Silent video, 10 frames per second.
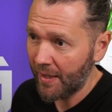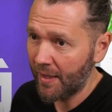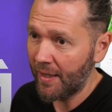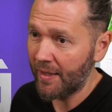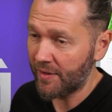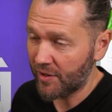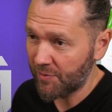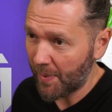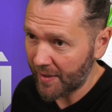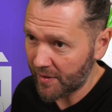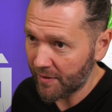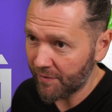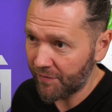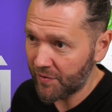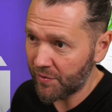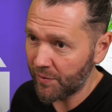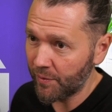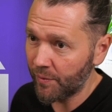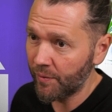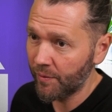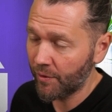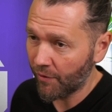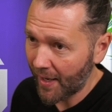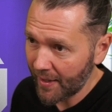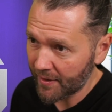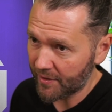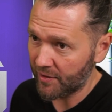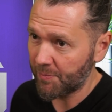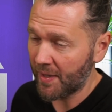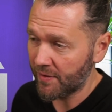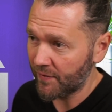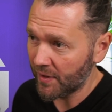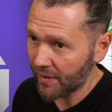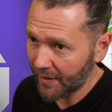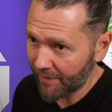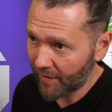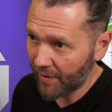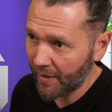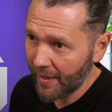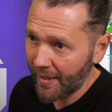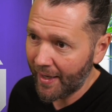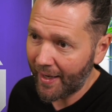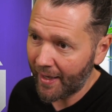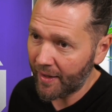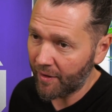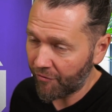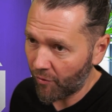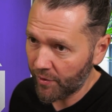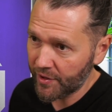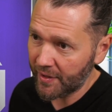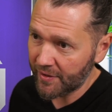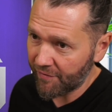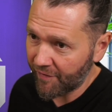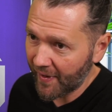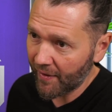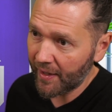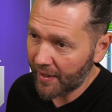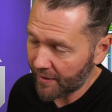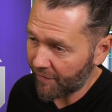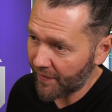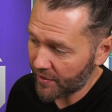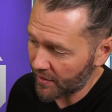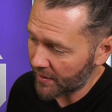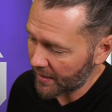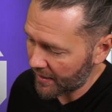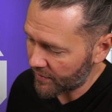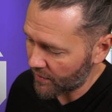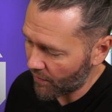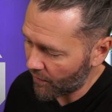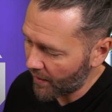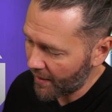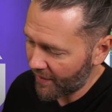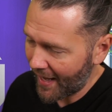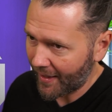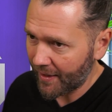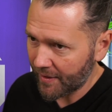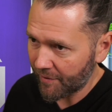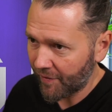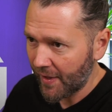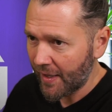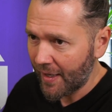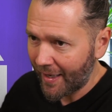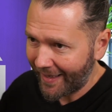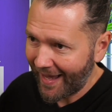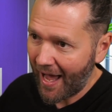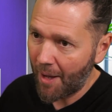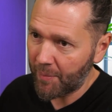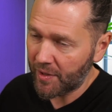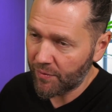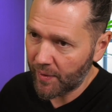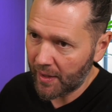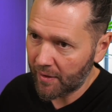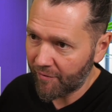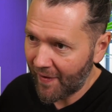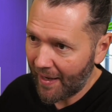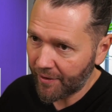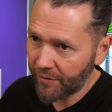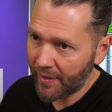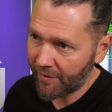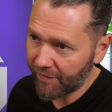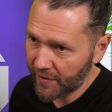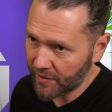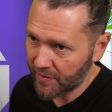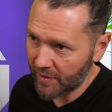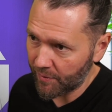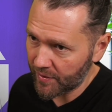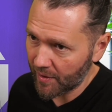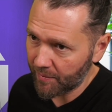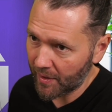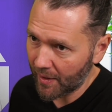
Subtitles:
It's expensive to create, it's expensive to deliver, and unfortunately it's very inefficient. And so that kind of gap between value and efficiency was something that